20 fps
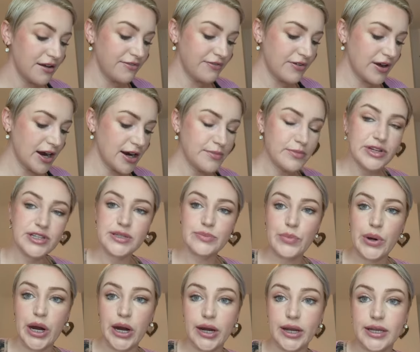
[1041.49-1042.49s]
farmer's
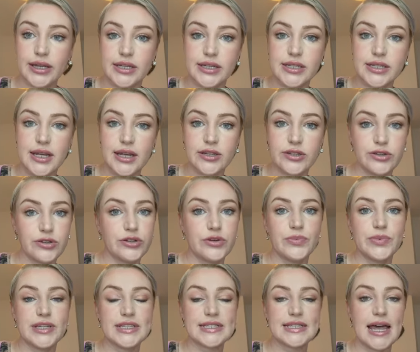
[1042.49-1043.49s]
market, and you could
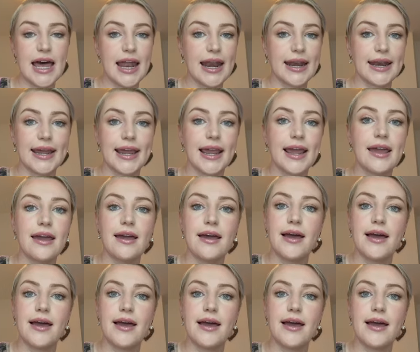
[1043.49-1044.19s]
be selling